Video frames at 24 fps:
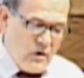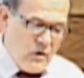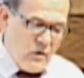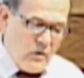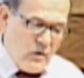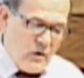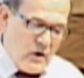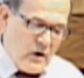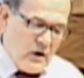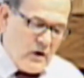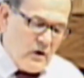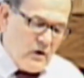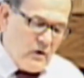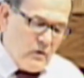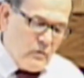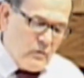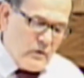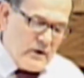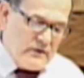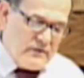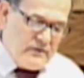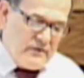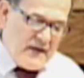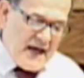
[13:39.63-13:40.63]
So
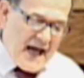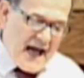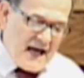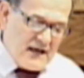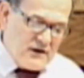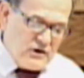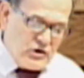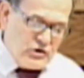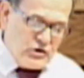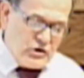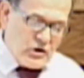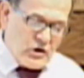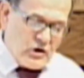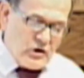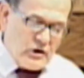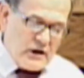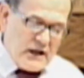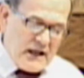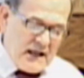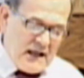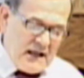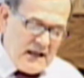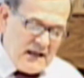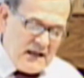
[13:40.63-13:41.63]
with that
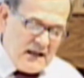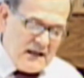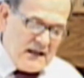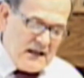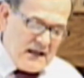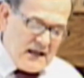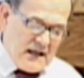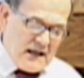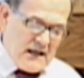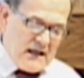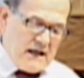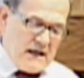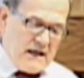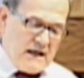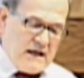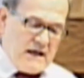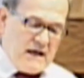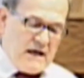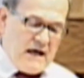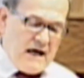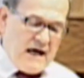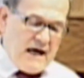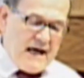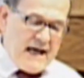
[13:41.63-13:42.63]
journey
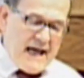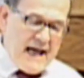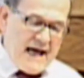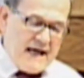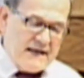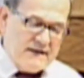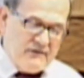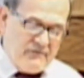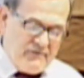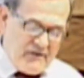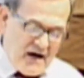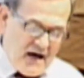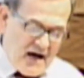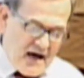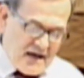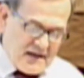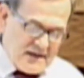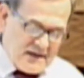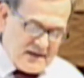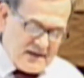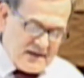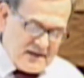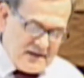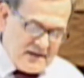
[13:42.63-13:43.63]
ahead of
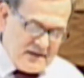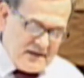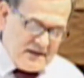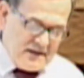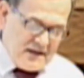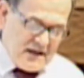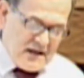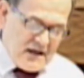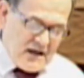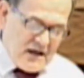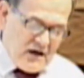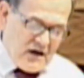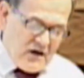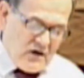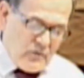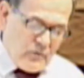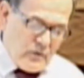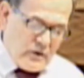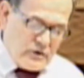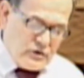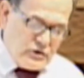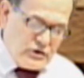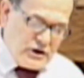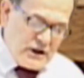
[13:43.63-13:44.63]
us,
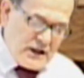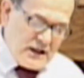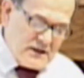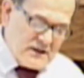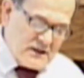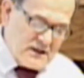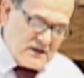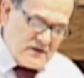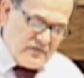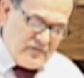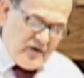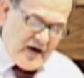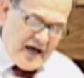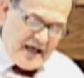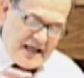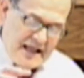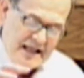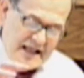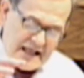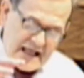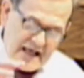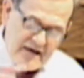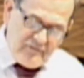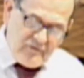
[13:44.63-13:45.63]
with Jesus
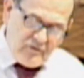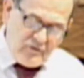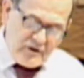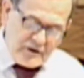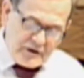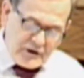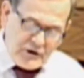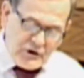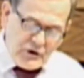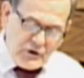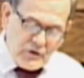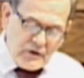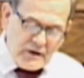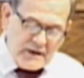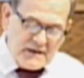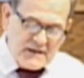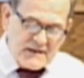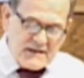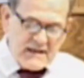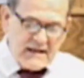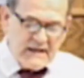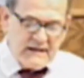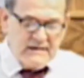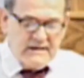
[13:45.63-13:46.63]
fighting evil and
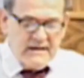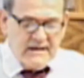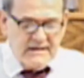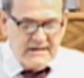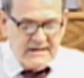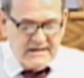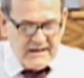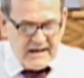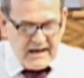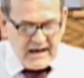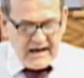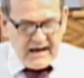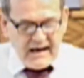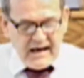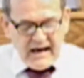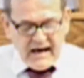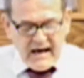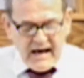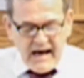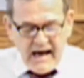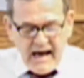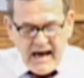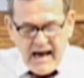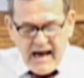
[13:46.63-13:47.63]
curing sickness,
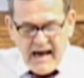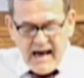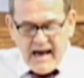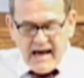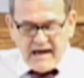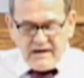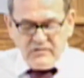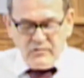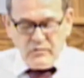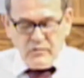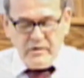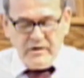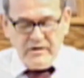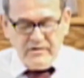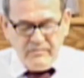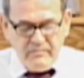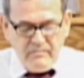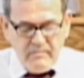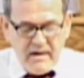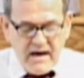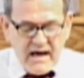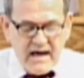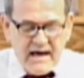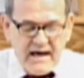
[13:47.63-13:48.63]
and
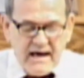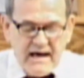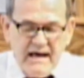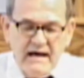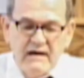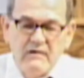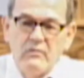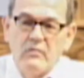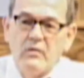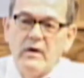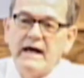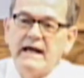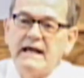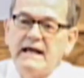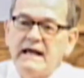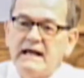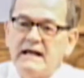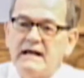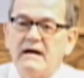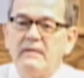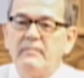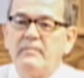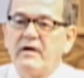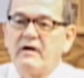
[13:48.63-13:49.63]
with me
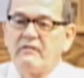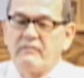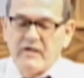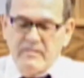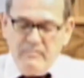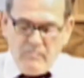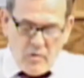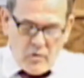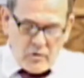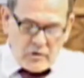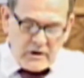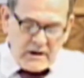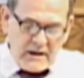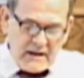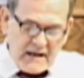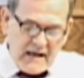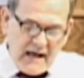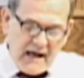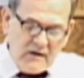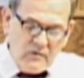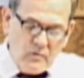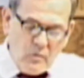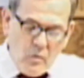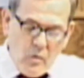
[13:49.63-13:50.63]
waking up every
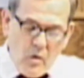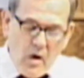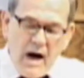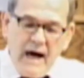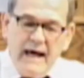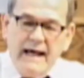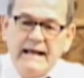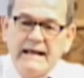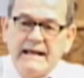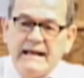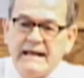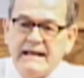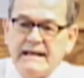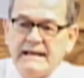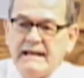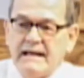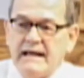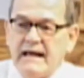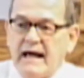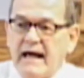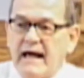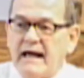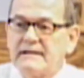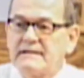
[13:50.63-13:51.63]
morning and
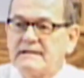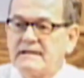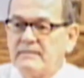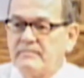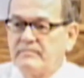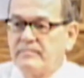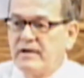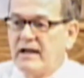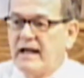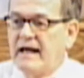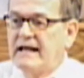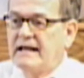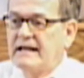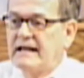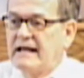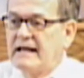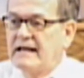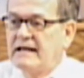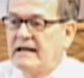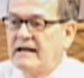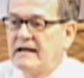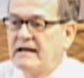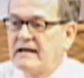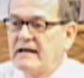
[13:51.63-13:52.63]
whining and
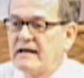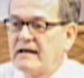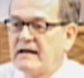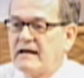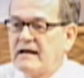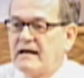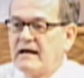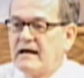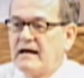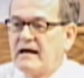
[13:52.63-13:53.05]
complaining